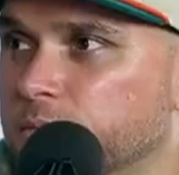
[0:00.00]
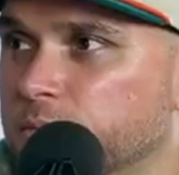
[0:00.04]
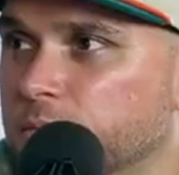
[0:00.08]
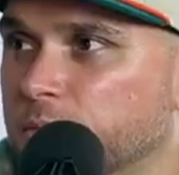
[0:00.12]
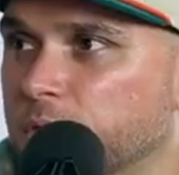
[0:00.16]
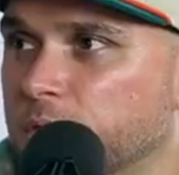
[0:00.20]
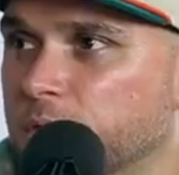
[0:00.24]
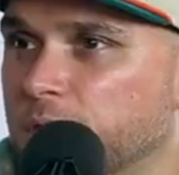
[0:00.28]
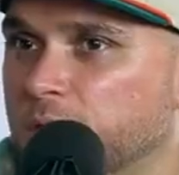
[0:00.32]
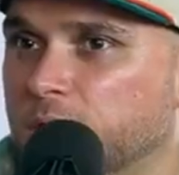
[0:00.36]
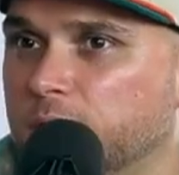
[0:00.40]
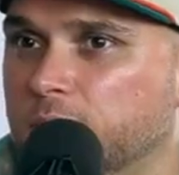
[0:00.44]

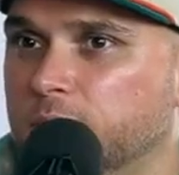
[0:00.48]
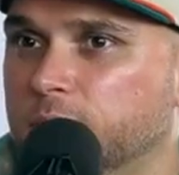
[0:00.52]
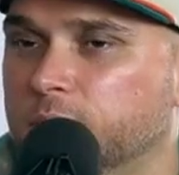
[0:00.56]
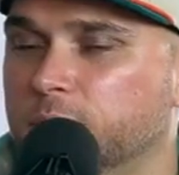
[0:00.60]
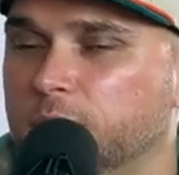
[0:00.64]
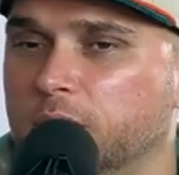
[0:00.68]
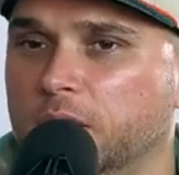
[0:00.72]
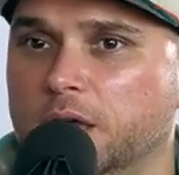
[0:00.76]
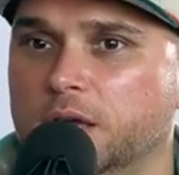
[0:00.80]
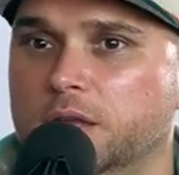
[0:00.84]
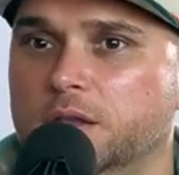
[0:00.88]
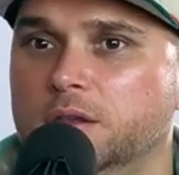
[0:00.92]
Yeah.
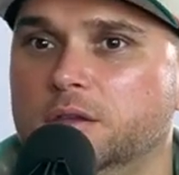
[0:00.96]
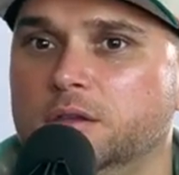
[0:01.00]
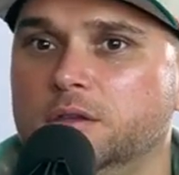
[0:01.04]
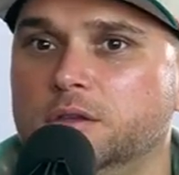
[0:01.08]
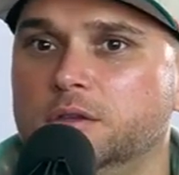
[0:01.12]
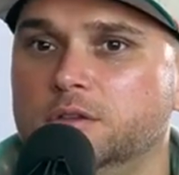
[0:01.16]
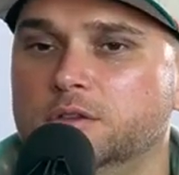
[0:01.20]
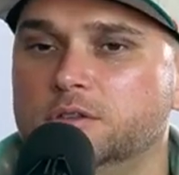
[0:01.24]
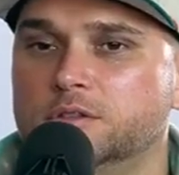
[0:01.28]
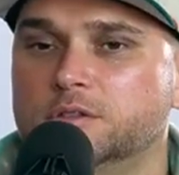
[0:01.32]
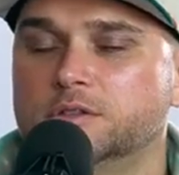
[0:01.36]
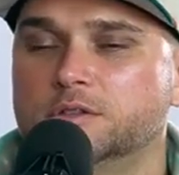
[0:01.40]
And
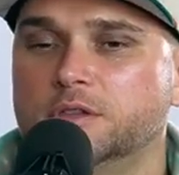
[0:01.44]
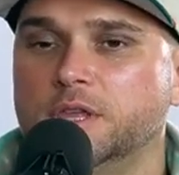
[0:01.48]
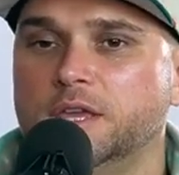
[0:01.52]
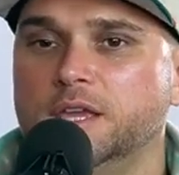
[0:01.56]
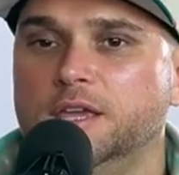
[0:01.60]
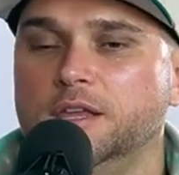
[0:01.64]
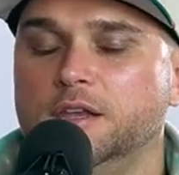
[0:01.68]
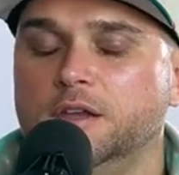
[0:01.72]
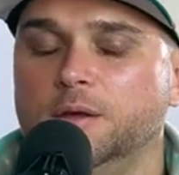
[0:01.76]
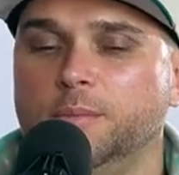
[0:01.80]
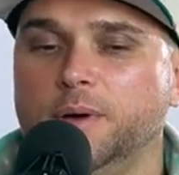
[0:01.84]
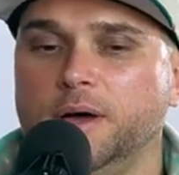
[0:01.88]
just
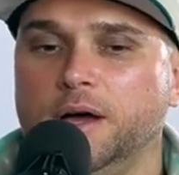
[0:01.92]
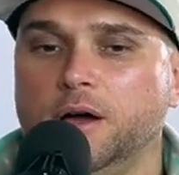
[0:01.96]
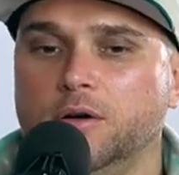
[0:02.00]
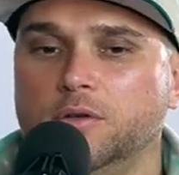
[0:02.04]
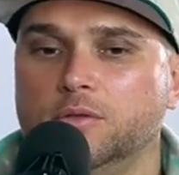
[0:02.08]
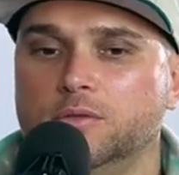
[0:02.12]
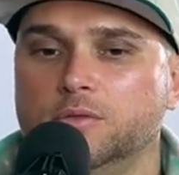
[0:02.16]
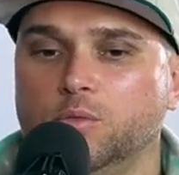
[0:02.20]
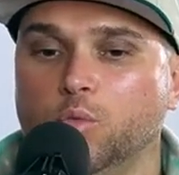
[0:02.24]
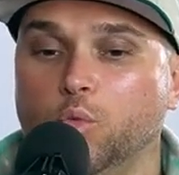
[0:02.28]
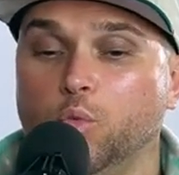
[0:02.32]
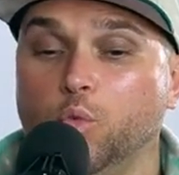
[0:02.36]
thinking
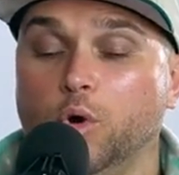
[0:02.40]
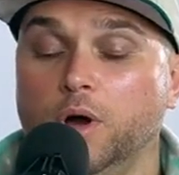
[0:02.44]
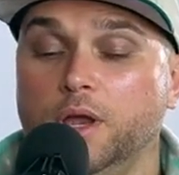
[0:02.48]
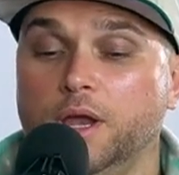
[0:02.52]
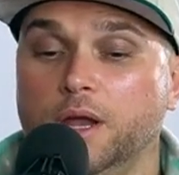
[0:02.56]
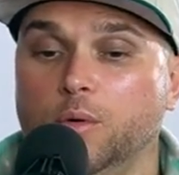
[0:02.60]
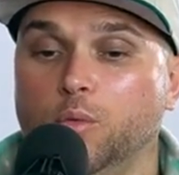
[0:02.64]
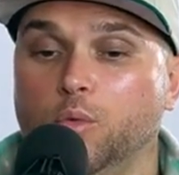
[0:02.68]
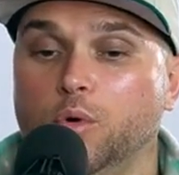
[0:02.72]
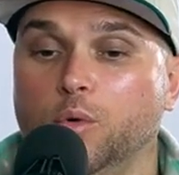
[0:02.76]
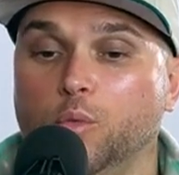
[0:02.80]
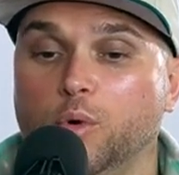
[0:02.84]
about
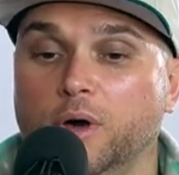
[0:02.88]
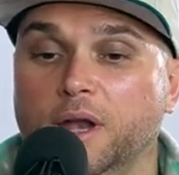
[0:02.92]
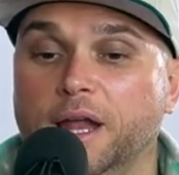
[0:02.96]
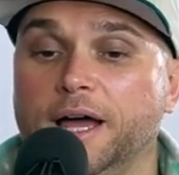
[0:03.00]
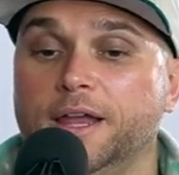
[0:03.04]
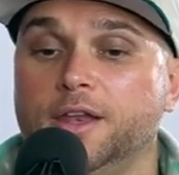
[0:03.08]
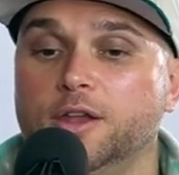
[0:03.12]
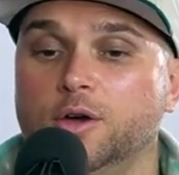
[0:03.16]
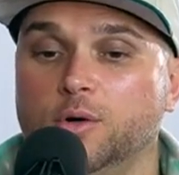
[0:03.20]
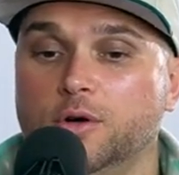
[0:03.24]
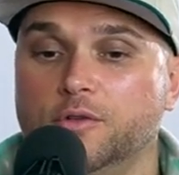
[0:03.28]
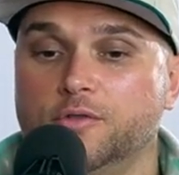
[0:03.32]
what
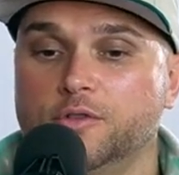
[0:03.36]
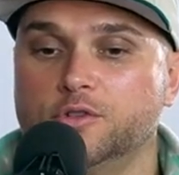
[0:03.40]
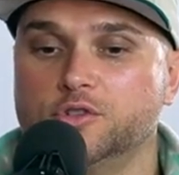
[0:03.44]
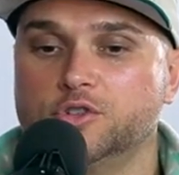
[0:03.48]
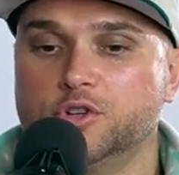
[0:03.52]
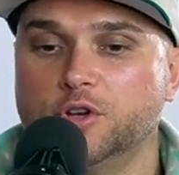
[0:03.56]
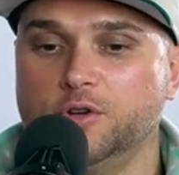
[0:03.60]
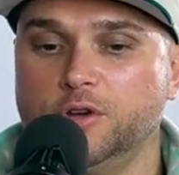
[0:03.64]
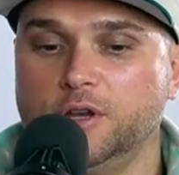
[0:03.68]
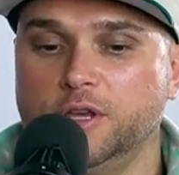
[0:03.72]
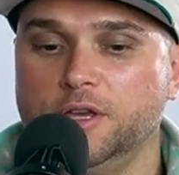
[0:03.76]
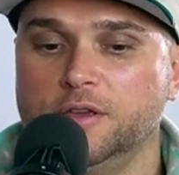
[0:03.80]
I know of your
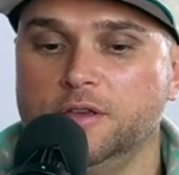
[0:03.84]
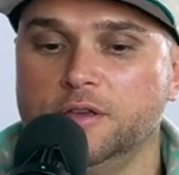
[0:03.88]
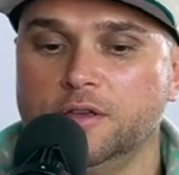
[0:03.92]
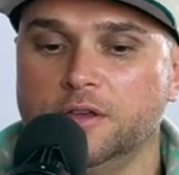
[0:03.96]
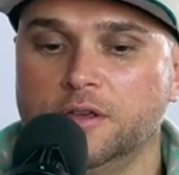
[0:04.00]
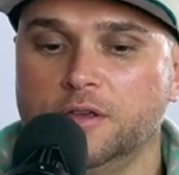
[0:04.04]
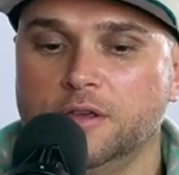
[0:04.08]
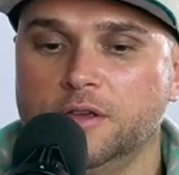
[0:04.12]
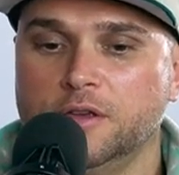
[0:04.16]
journey,